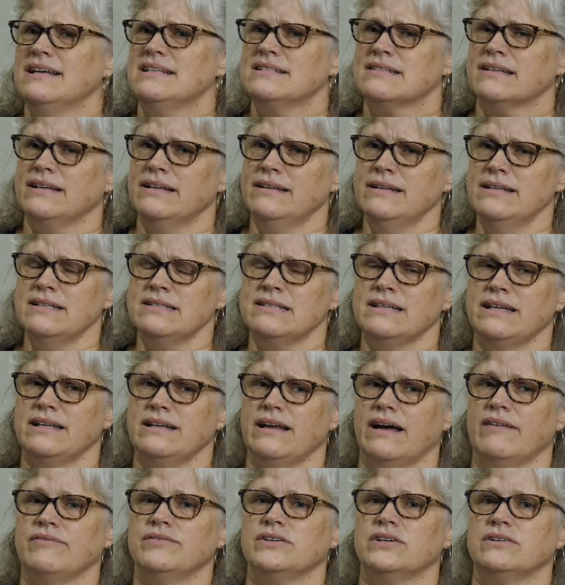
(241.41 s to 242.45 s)
Skin to skin
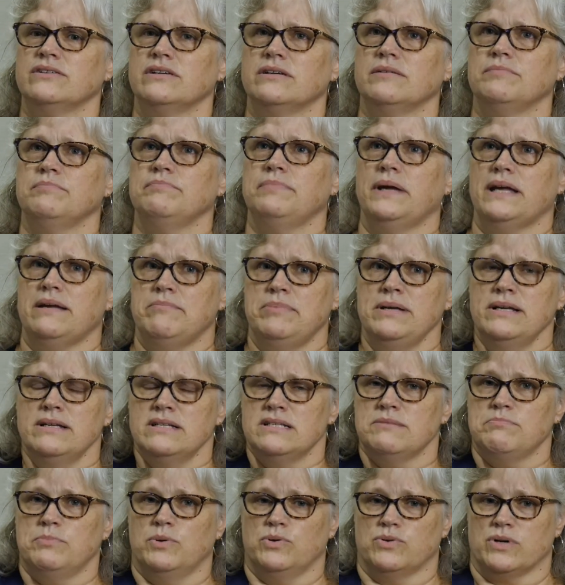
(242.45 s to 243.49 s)
after the baby
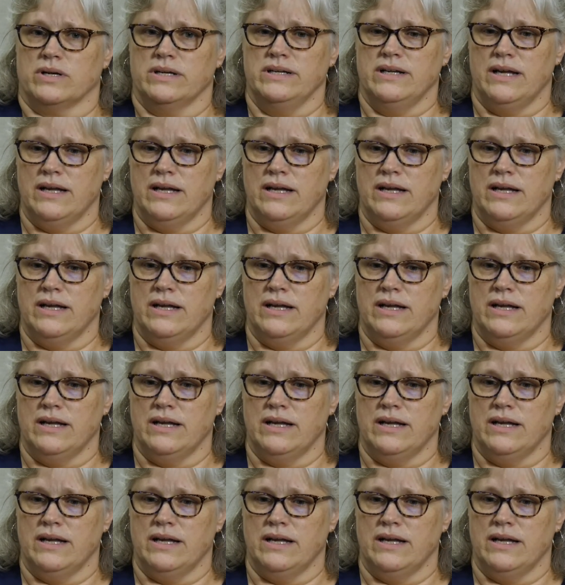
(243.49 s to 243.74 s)
is born